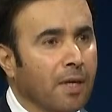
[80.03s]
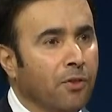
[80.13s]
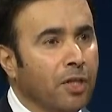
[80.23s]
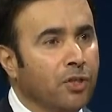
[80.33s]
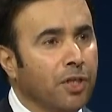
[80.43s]

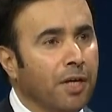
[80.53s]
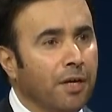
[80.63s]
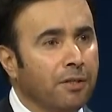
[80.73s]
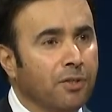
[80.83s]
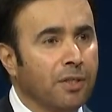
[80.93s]
This
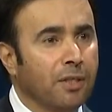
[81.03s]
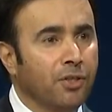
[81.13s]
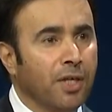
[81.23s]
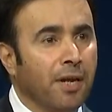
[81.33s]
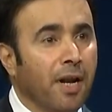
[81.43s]
year's
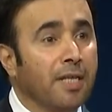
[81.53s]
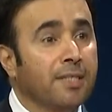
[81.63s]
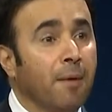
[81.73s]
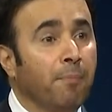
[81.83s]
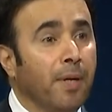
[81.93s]
General
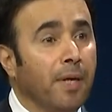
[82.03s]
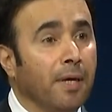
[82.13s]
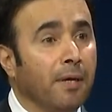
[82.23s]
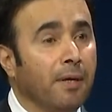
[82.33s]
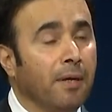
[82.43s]
Assembly
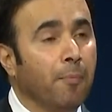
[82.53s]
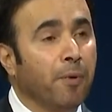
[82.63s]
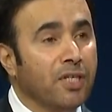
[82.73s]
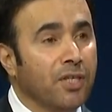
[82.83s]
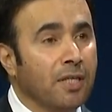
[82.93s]

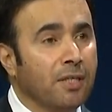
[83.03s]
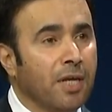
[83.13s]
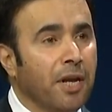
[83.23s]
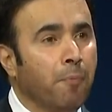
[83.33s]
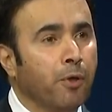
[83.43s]
presents
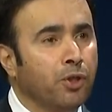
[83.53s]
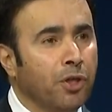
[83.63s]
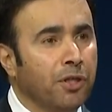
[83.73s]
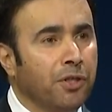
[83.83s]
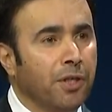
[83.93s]
an
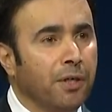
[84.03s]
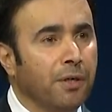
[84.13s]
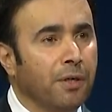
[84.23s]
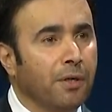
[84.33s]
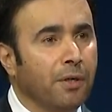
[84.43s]
opportunity
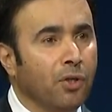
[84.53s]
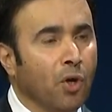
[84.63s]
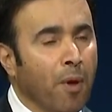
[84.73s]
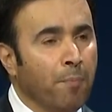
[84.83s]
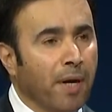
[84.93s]

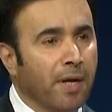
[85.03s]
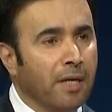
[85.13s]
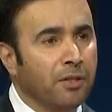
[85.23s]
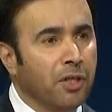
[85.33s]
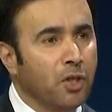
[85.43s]
to member
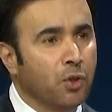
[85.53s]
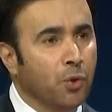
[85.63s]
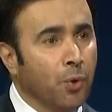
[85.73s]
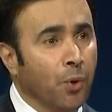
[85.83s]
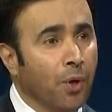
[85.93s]
countries
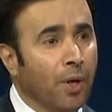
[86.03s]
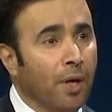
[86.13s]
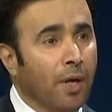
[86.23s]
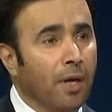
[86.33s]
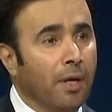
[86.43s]
to
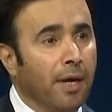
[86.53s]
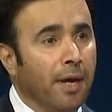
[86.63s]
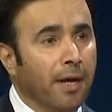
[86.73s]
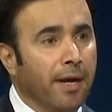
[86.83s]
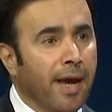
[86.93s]

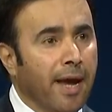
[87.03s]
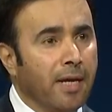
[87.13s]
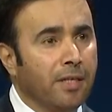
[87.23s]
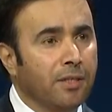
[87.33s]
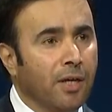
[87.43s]

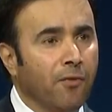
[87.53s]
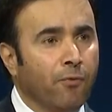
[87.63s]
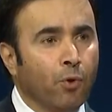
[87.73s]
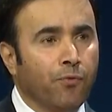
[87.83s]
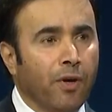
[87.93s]
engage in
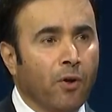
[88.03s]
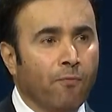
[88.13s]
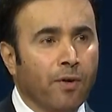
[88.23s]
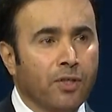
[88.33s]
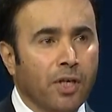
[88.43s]
fruitful
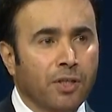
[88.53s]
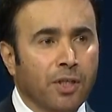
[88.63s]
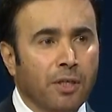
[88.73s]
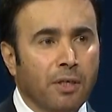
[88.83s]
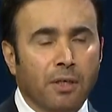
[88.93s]

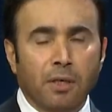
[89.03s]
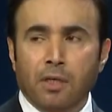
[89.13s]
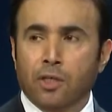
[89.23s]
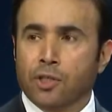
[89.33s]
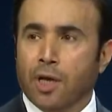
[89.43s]
conversation,
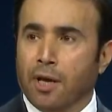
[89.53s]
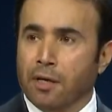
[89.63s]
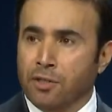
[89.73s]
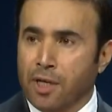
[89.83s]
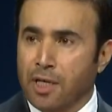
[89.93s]
share
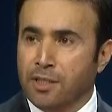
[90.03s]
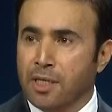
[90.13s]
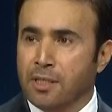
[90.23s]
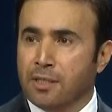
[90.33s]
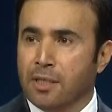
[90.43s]

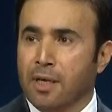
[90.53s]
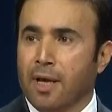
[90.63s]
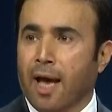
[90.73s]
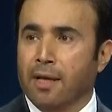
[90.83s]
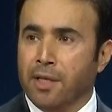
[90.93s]
intelligence,
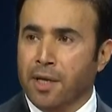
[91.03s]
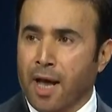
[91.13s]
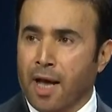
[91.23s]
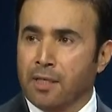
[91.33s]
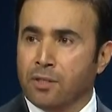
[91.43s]
and
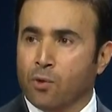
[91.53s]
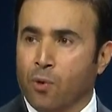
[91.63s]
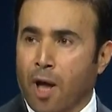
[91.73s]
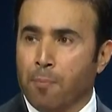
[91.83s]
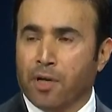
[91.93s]
enhance
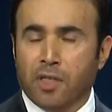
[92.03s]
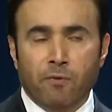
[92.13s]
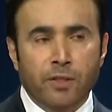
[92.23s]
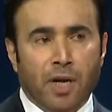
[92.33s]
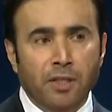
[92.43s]

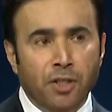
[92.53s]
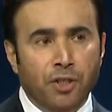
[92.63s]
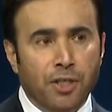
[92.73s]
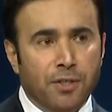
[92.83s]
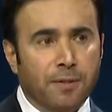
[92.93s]
collaborative
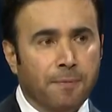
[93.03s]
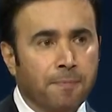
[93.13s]
strategies.